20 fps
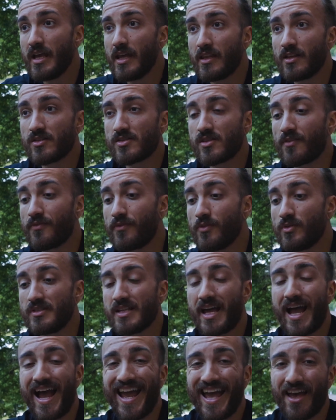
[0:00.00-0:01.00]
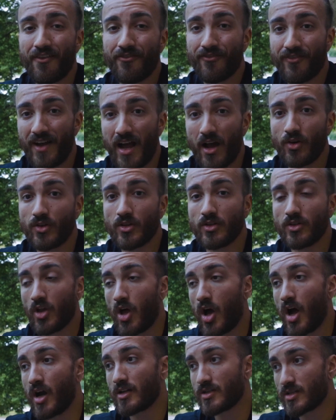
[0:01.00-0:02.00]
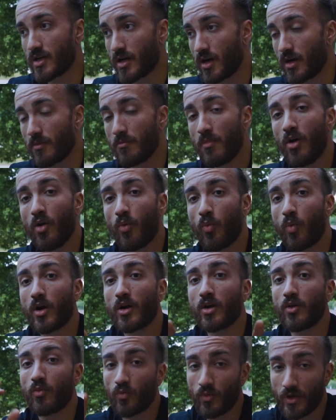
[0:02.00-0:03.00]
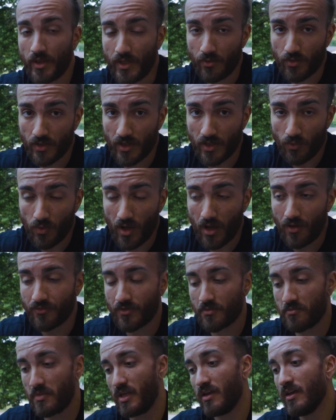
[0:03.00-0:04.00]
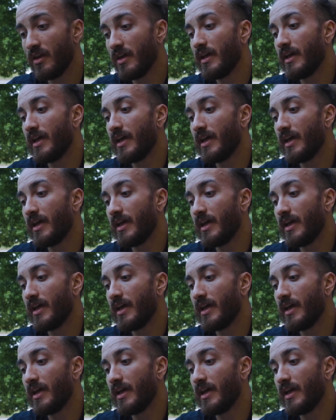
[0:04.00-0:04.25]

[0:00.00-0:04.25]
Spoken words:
These are the foods that I have found long-term work really, really well for me.